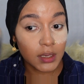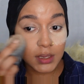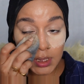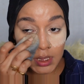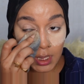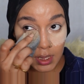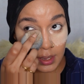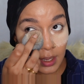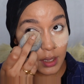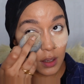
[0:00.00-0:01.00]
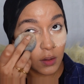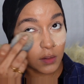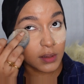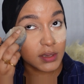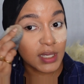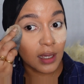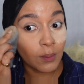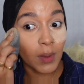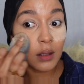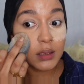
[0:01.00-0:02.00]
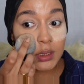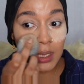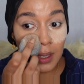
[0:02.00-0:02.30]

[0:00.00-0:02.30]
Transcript: this is Tanzania, all this can melt.